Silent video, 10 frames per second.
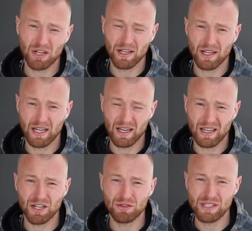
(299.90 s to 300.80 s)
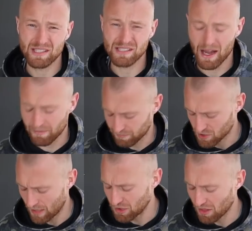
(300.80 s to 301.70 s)
can increase the
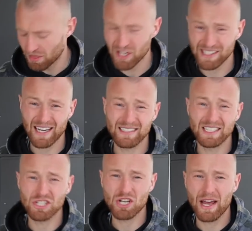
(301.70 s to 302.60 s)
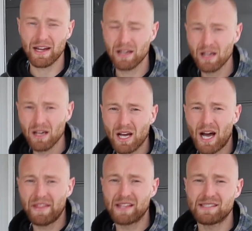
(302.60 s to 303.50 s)
time. So I'm doing 30 seconds each leg
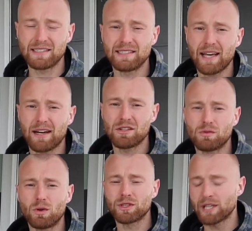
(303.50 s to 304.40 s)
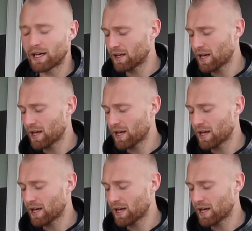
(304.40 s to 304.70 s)
and then 60 seconds wall sit.